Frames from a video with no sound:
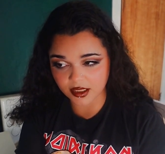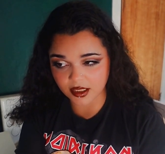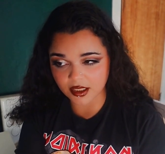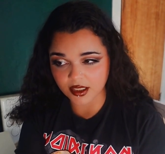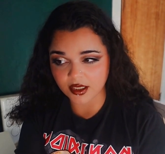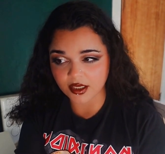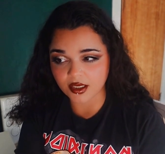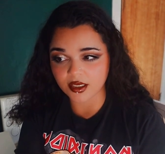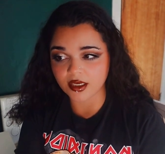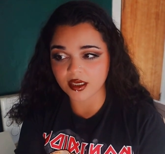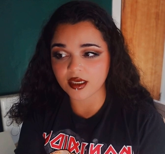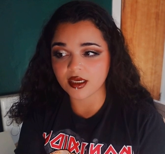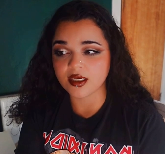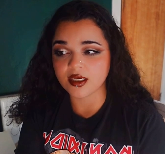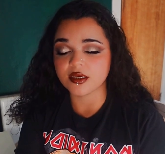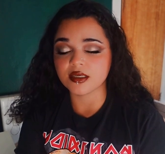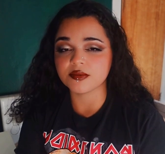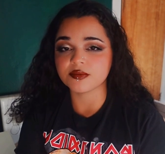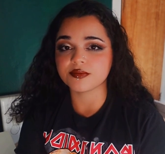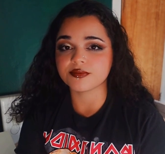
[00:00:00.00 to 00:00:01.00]

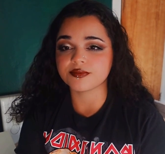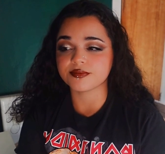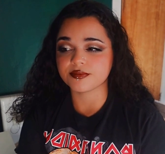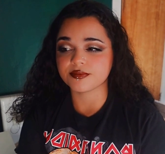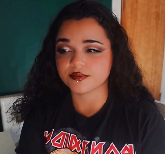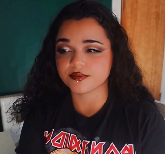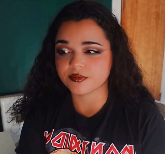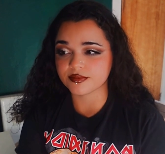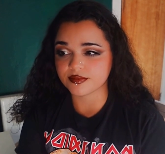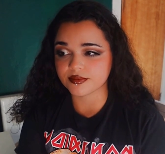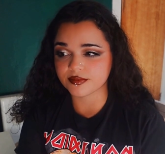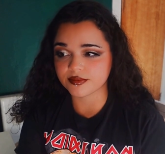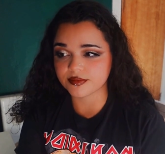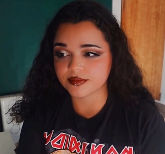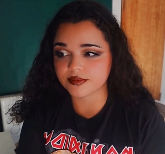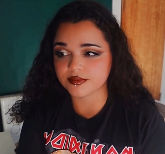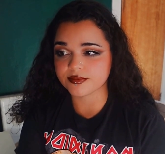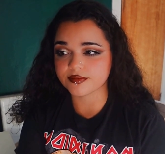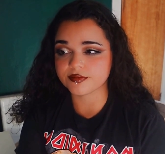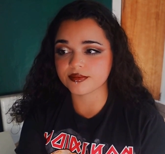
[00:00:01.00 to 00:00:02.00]

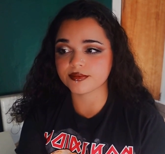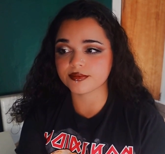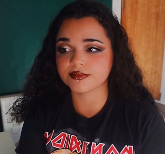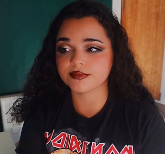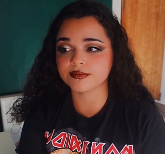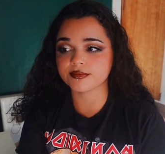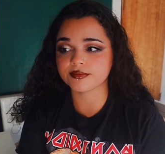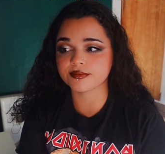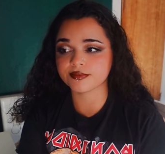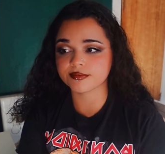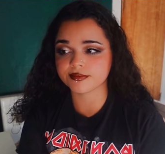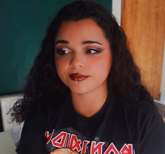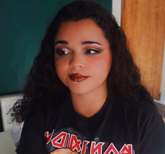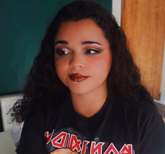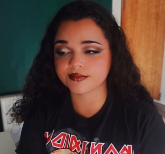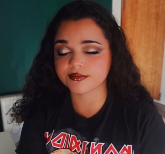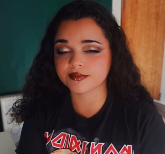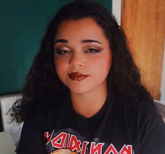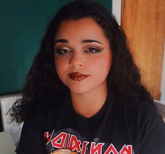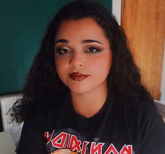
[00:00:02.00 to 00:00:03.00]

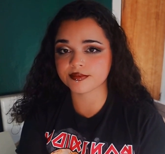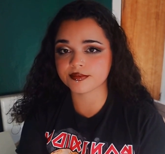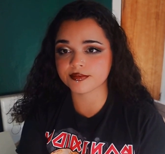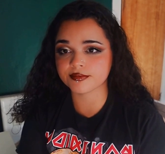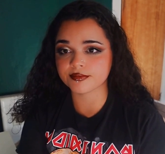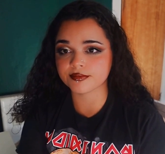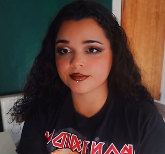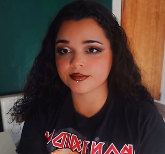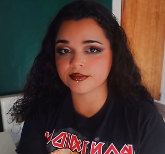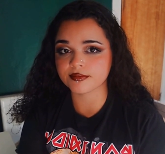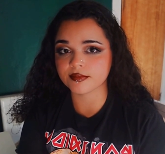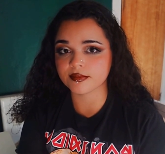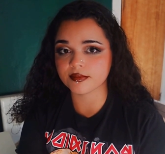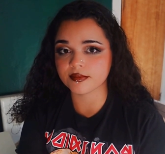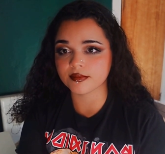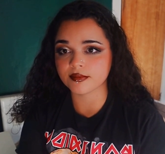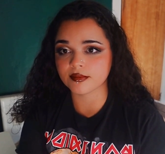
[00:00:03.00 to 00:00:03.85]
(silence)